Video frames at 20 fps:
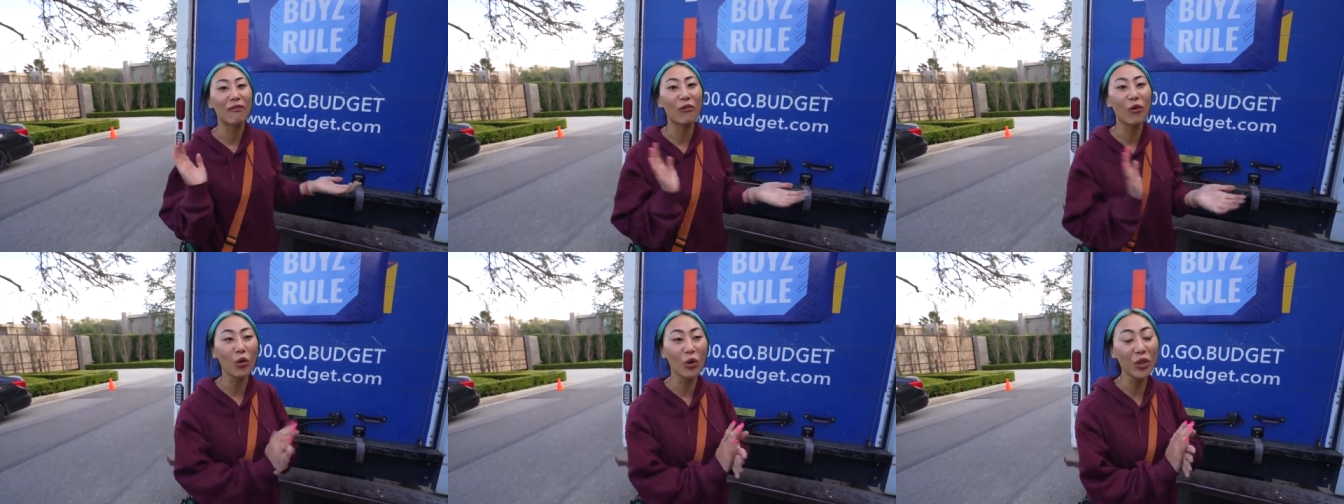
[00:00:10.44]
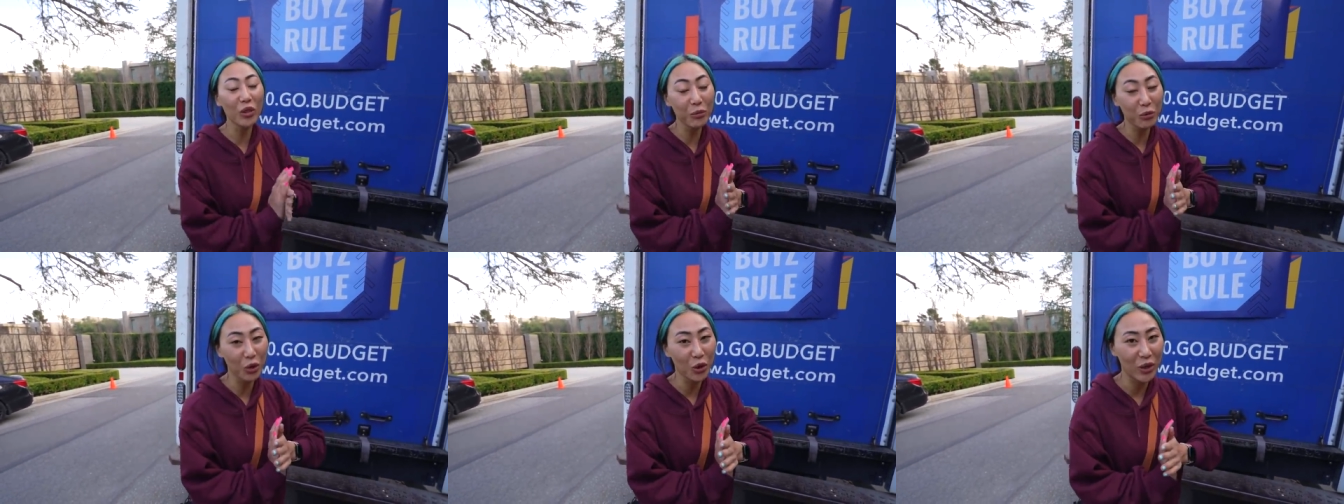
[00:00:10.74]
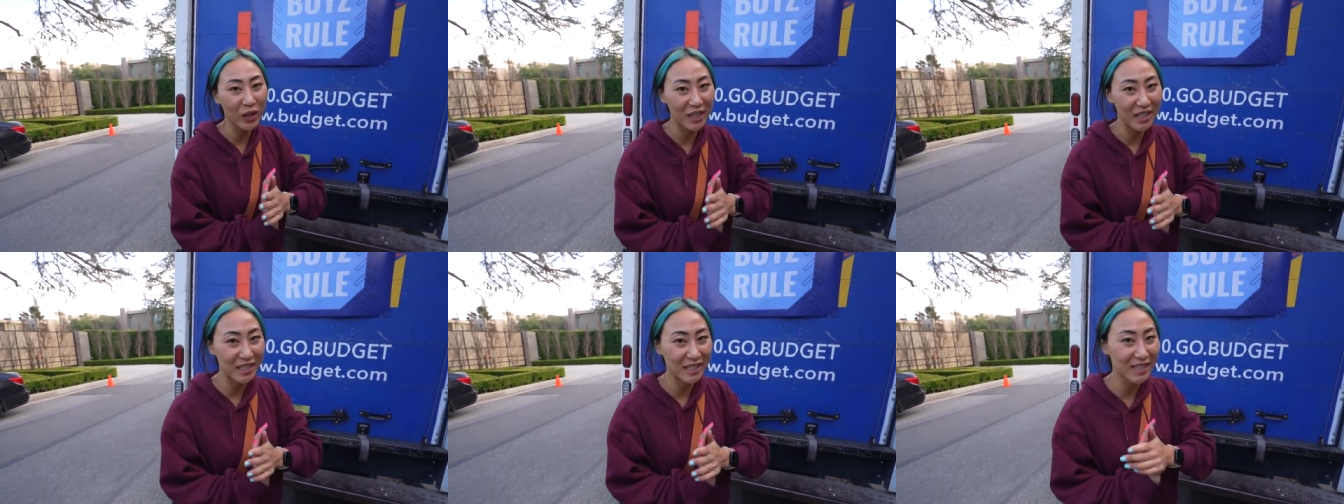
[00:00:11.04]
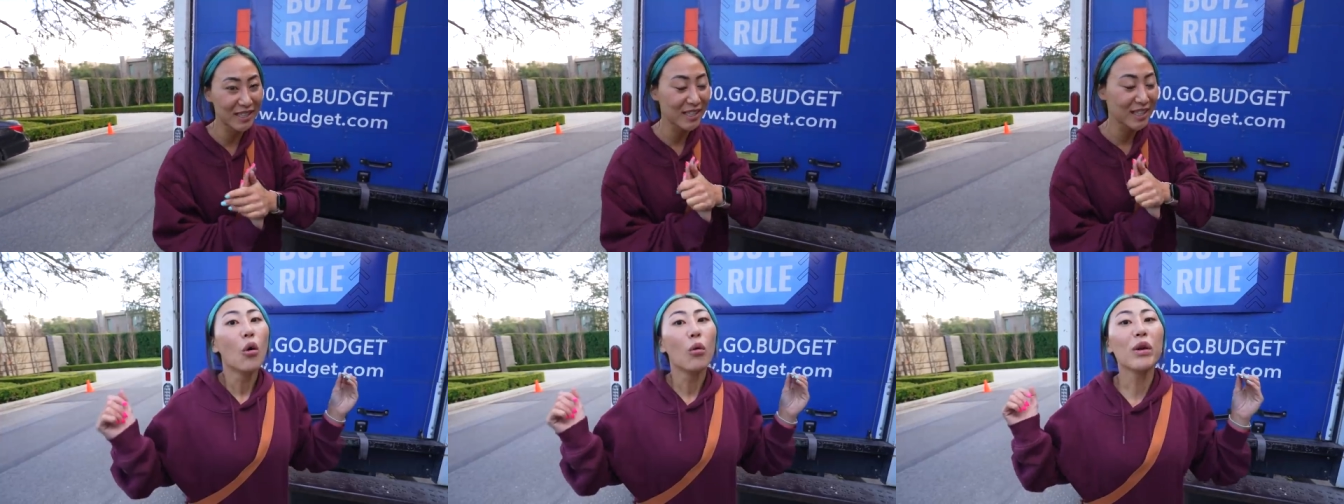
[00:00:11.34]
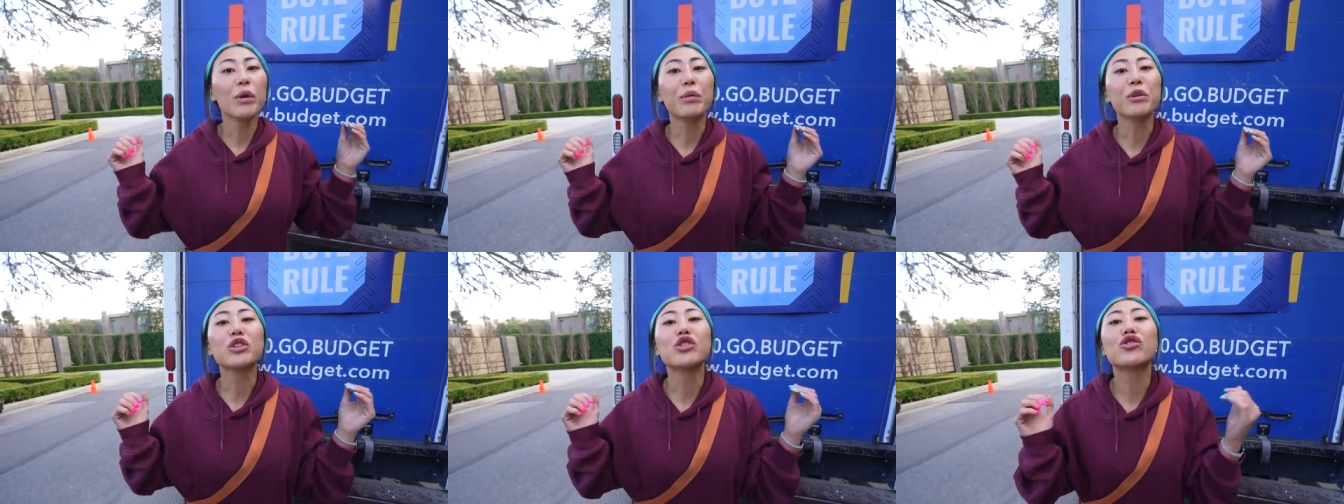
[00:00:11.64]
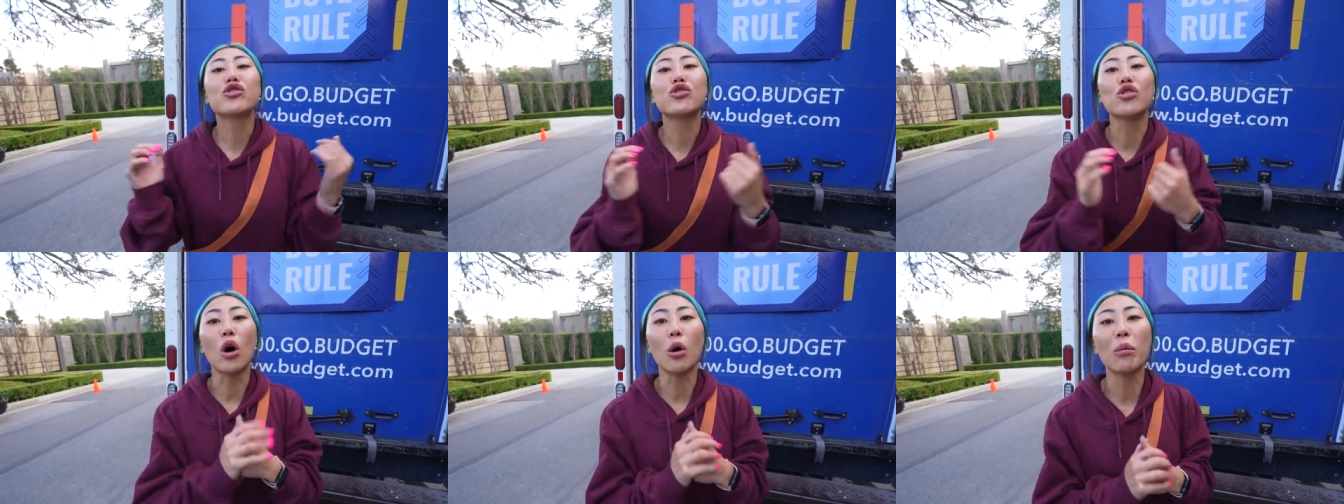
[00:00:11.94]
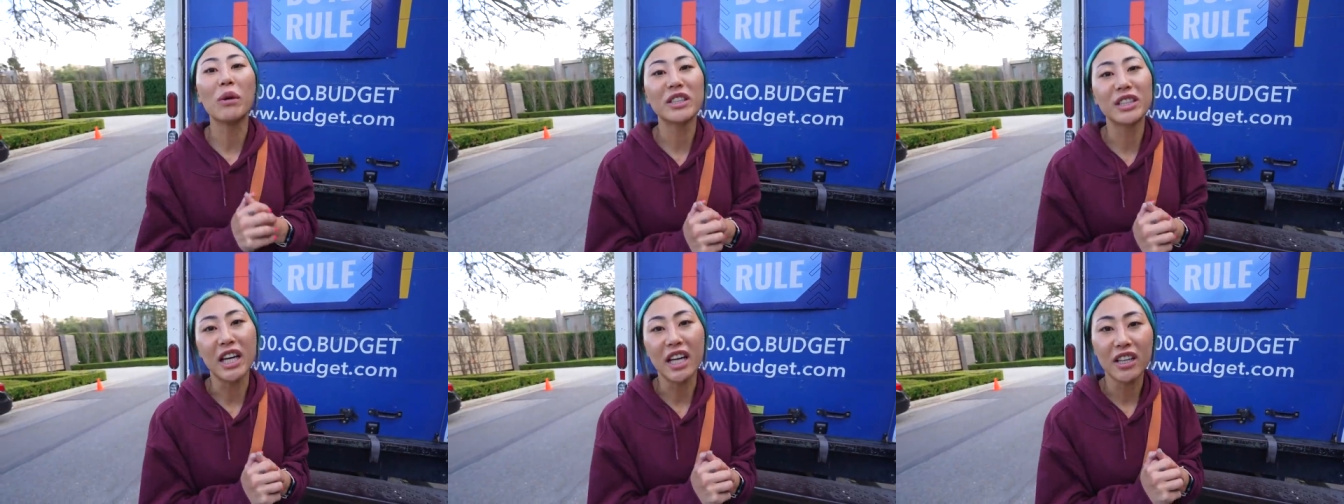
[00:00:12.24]
for the boys. We put so
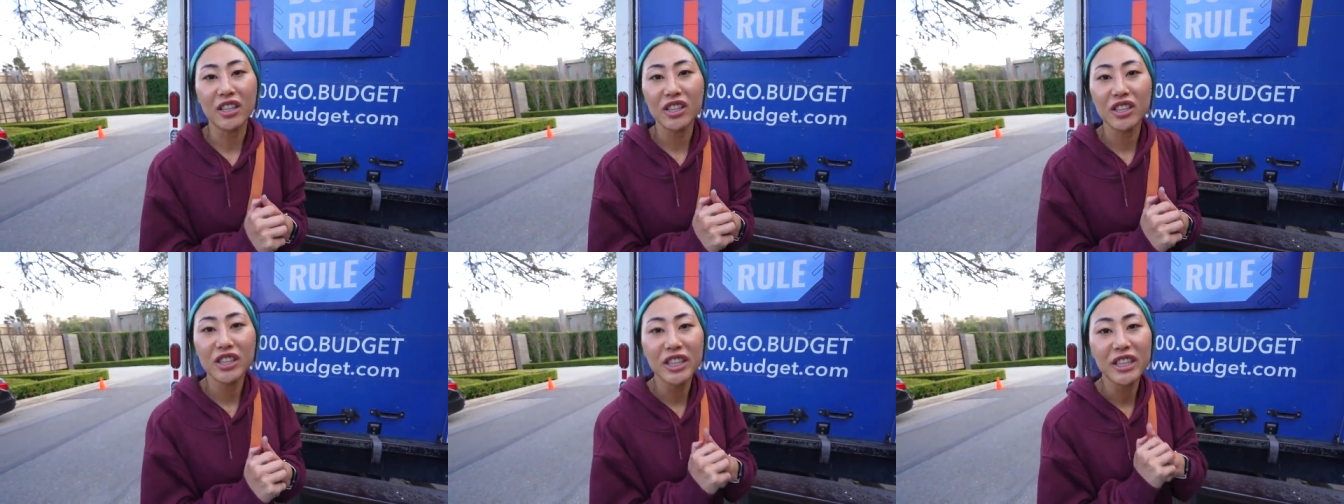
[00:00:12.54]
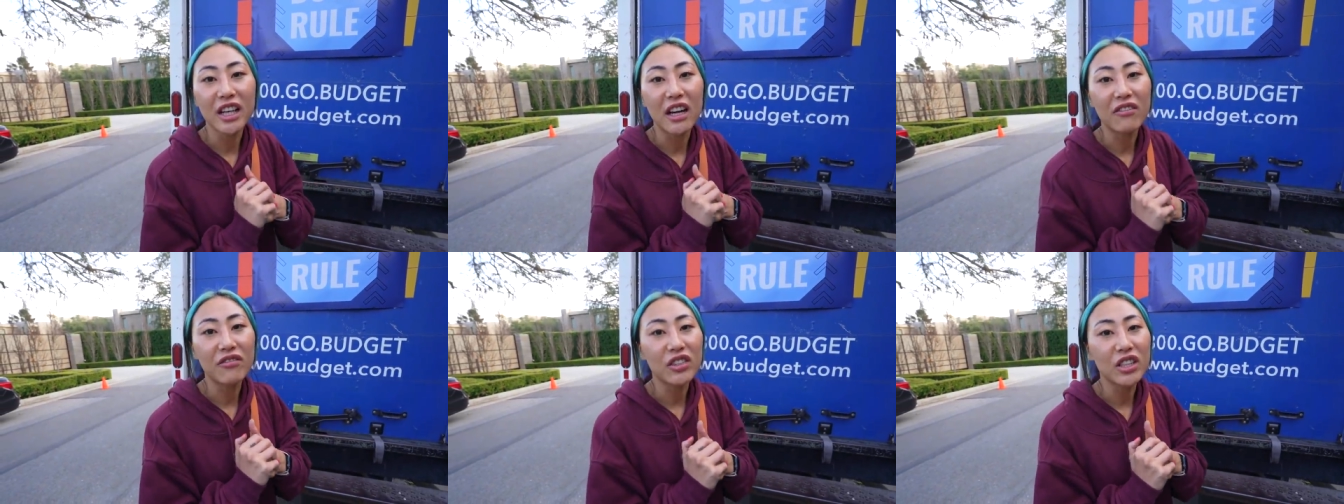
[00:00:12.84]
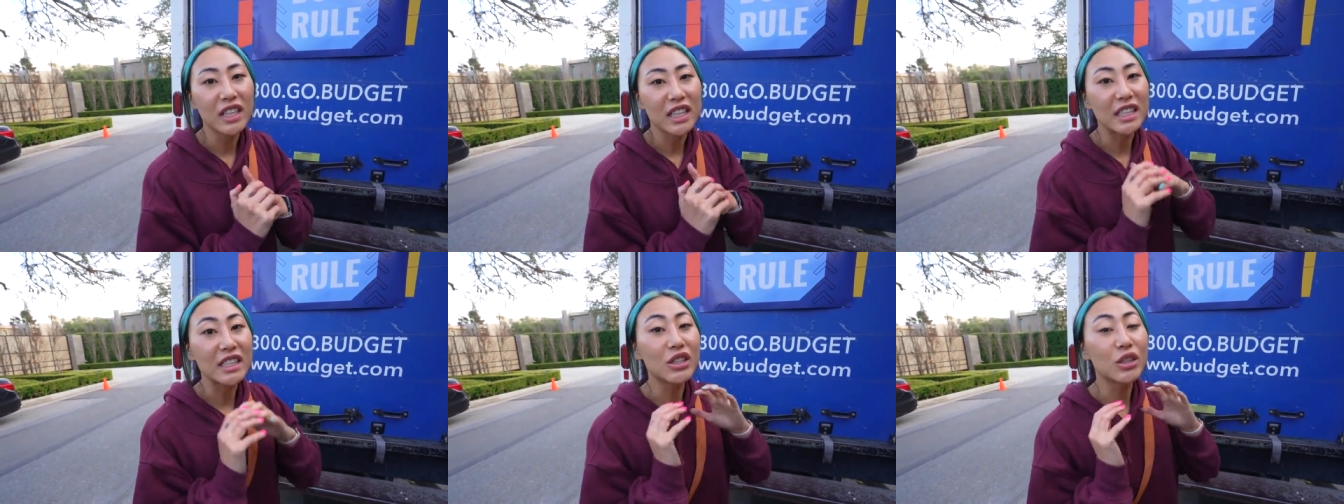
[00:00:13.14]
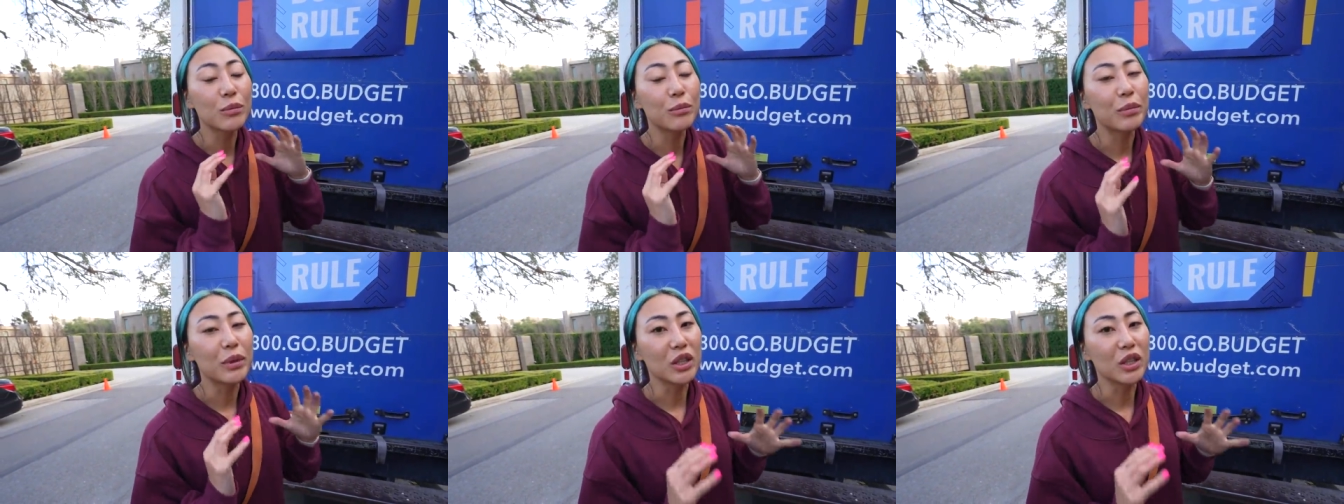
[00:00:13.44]
much energy and effort into